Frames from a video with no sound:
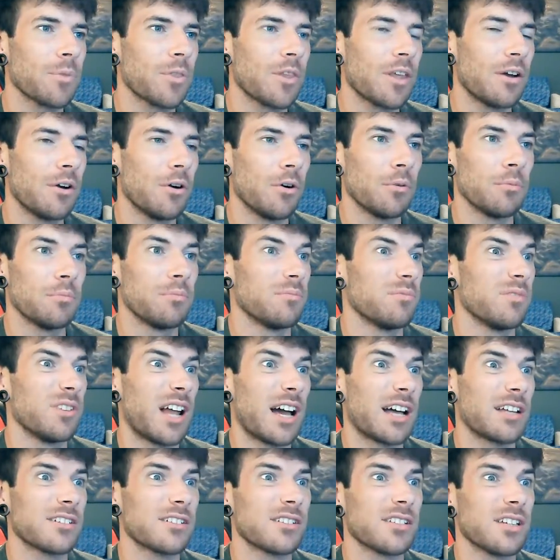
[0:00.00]
or
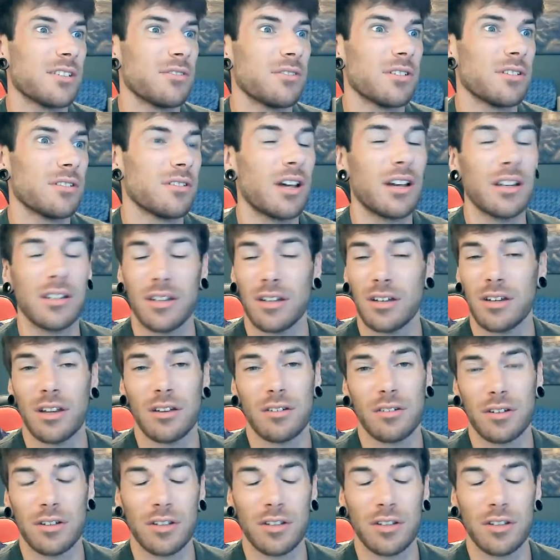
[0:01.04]
lads even. I don't know.